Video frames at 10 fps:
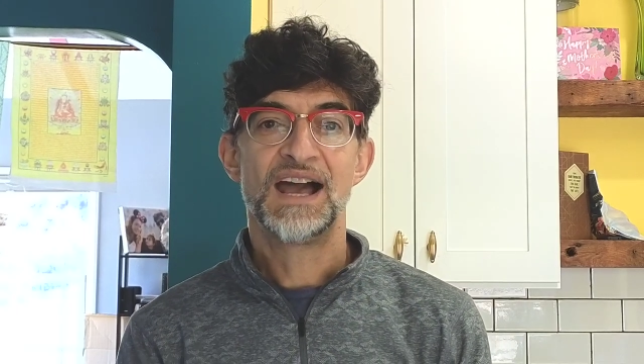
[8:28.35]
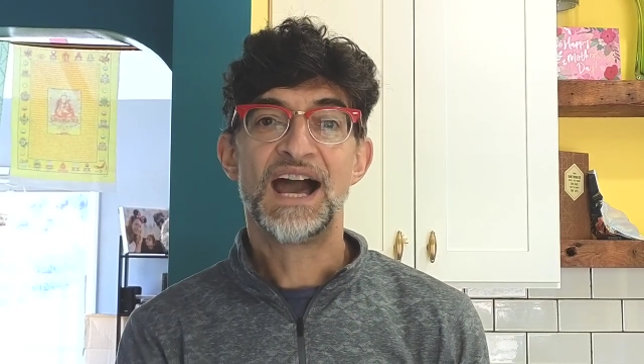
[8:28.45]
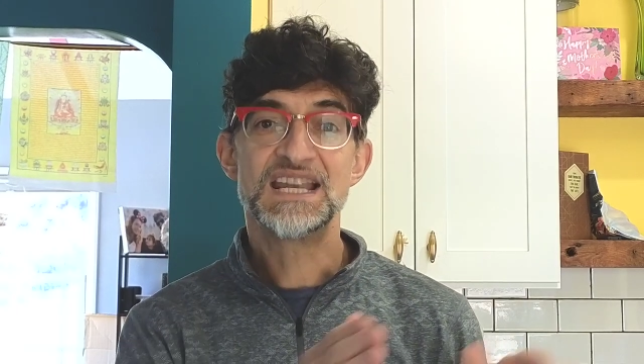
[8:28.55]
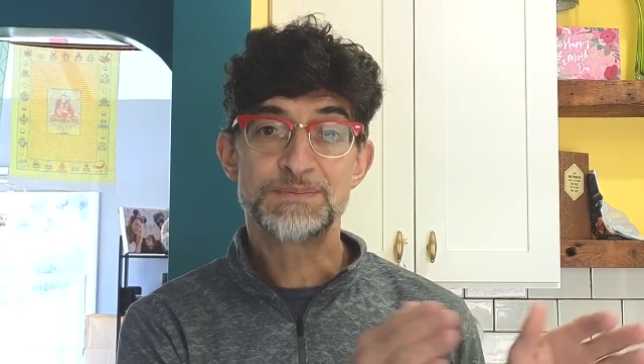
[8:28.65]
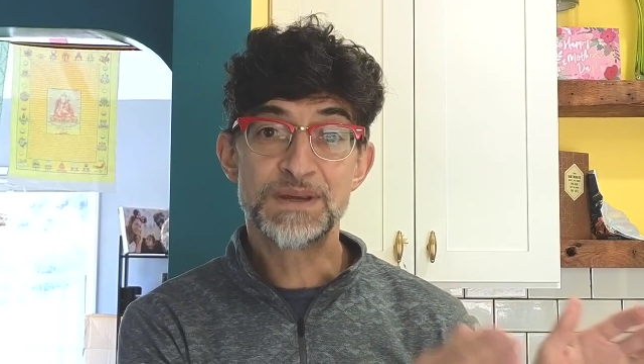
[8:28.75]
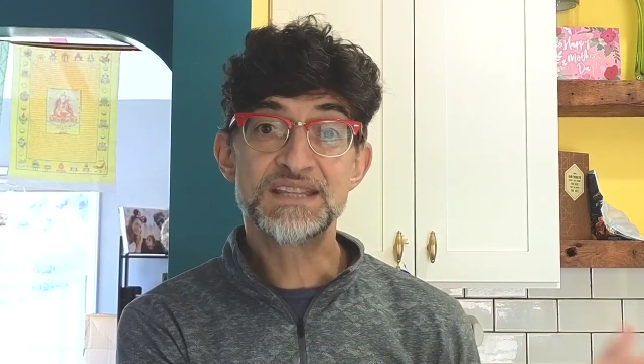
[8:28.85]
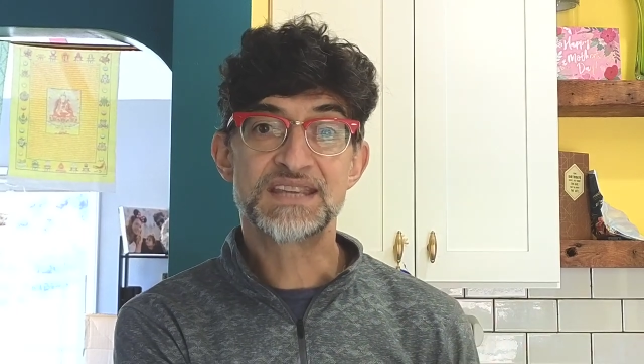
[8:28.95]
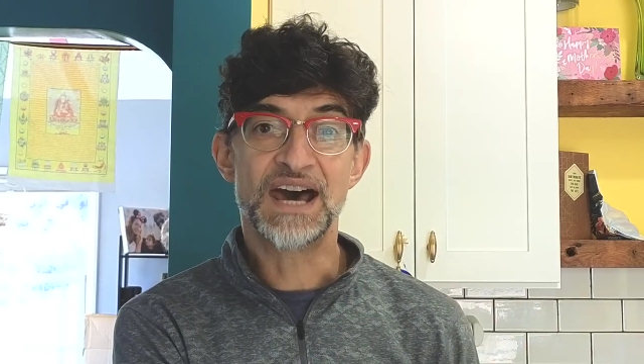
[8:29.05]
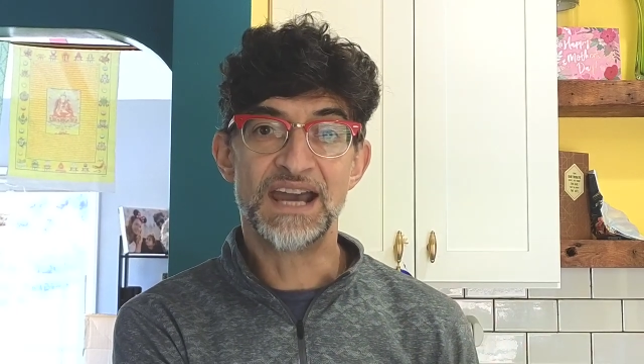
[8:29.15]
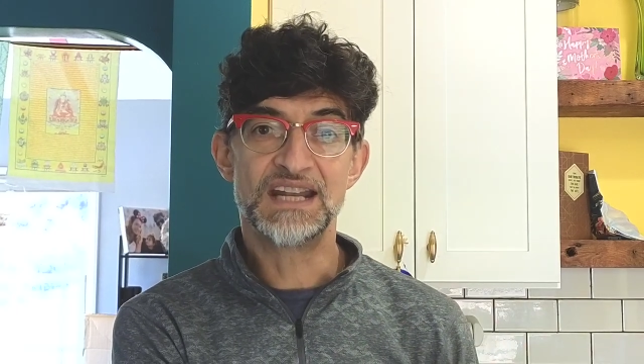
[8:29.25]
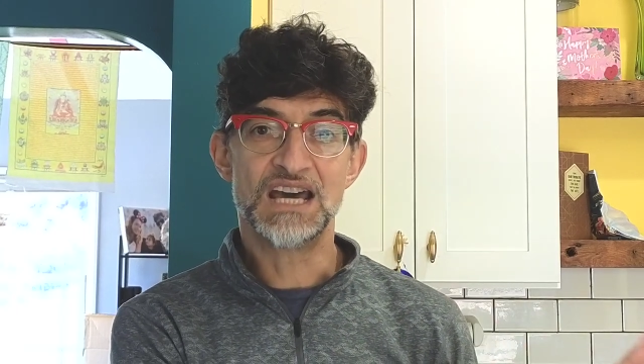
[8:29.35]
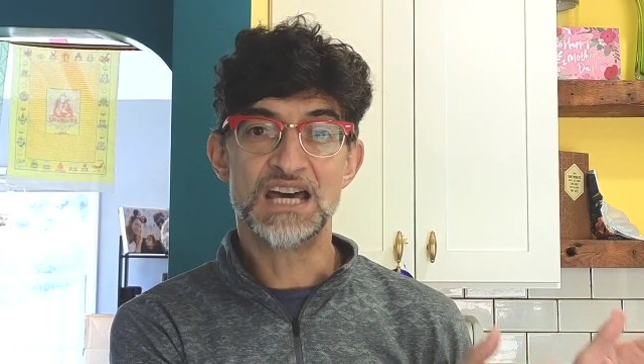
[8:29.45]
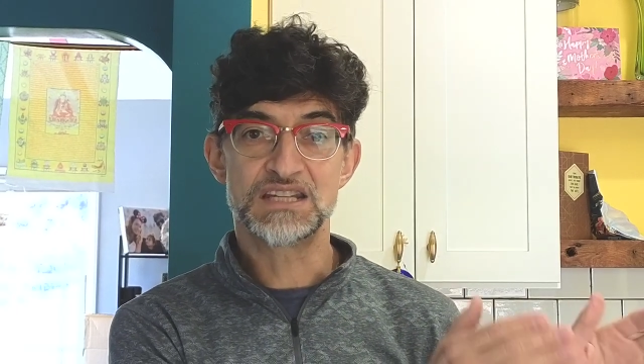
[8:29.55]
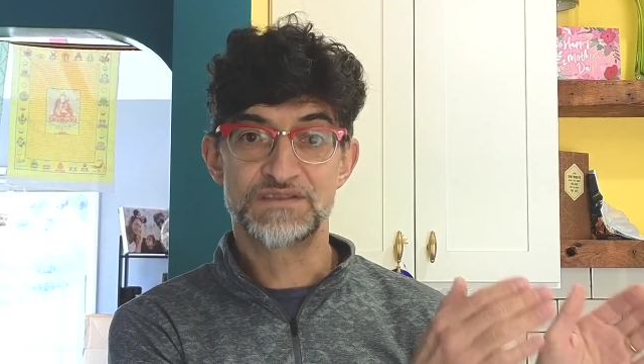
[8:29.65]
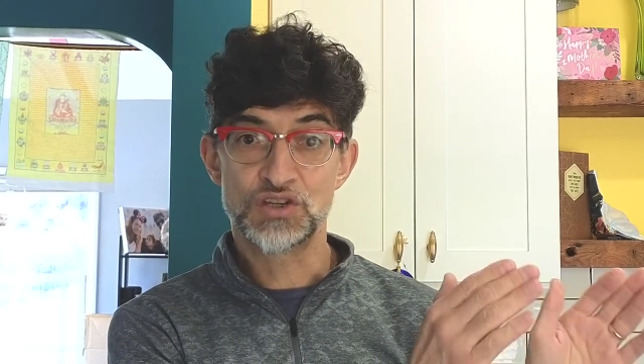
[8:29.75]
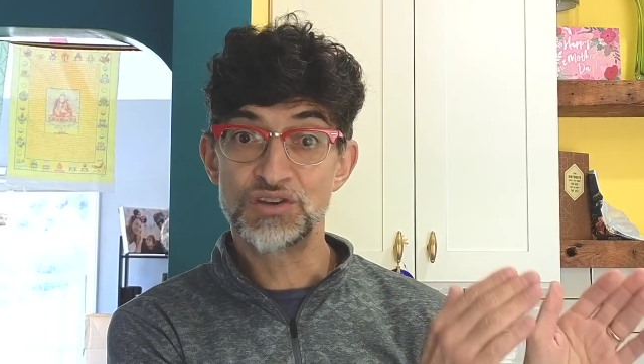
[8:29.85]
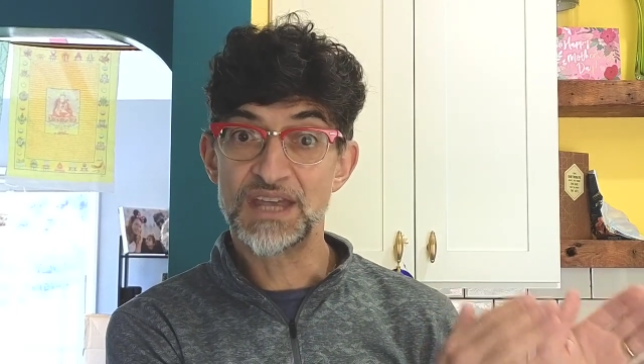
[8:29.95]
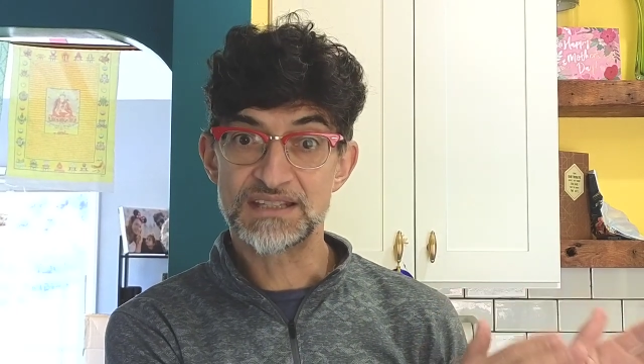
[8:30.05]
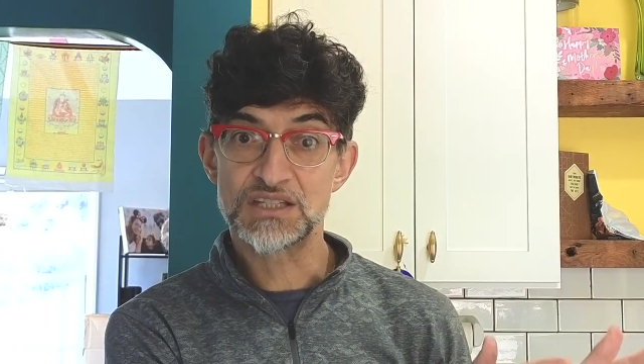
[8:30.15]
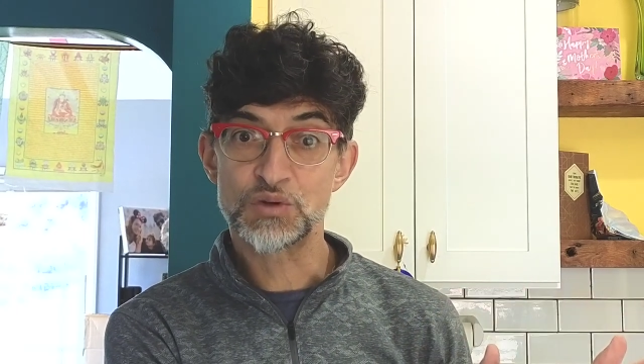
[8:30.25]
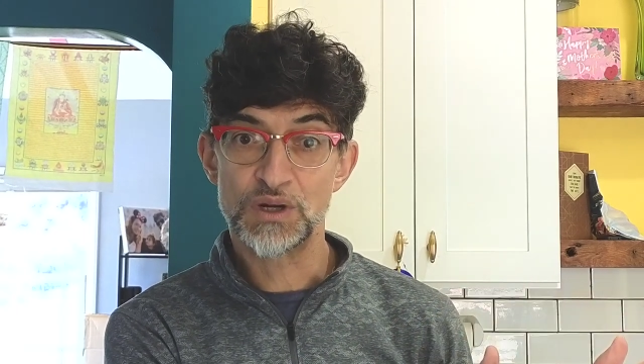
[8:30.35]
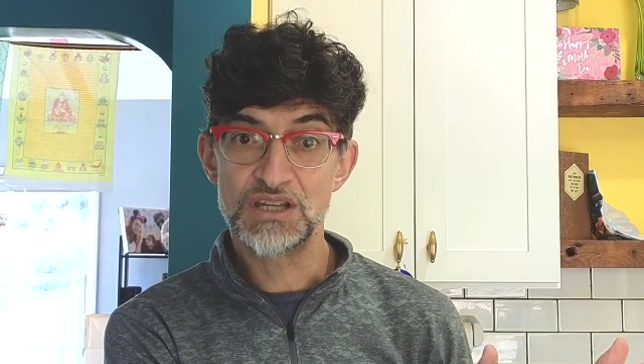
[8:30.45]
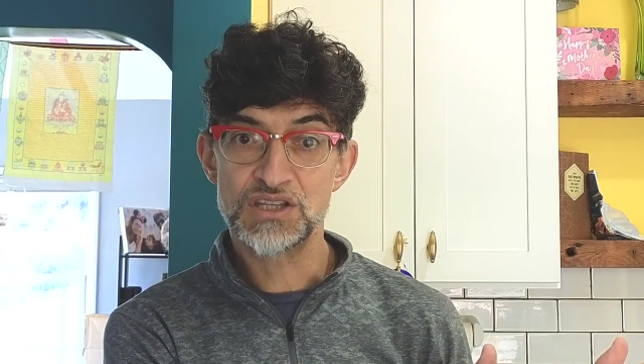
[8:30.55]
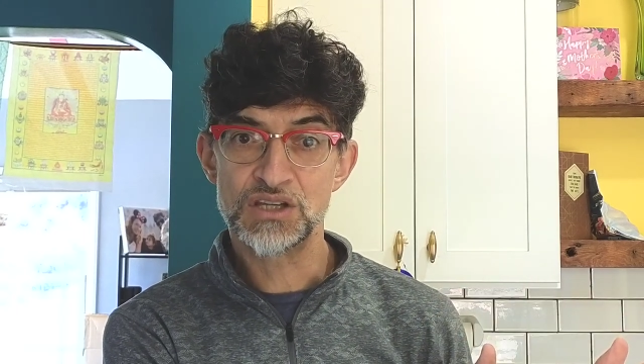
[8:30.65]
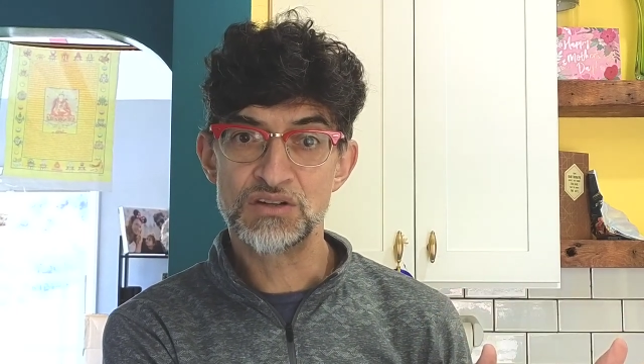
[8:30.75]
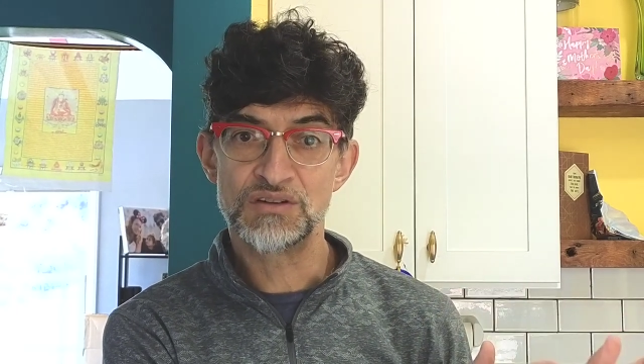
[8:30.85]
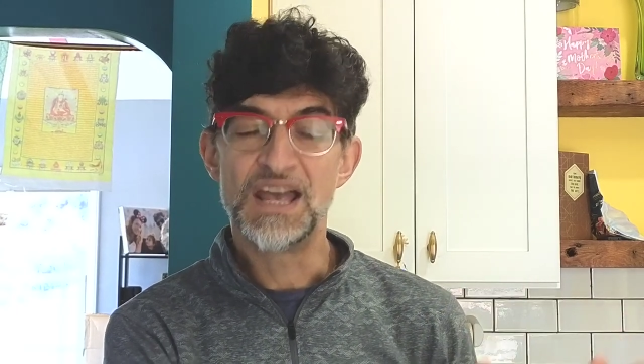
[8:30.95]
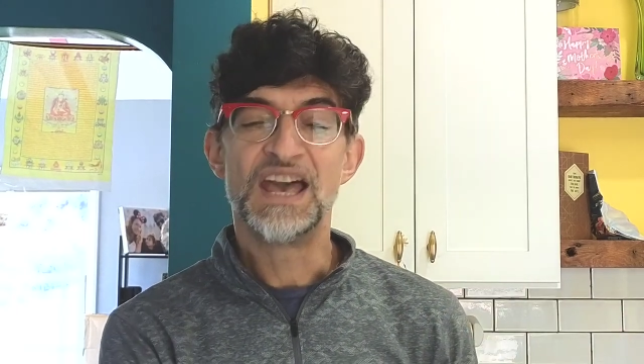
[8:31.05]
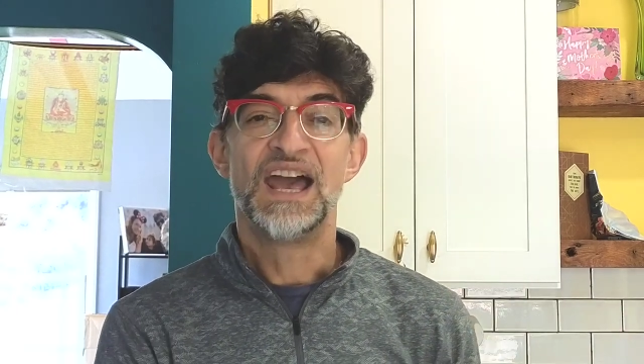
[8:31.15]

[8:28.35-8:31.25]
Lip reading: has been tighter as of 2022,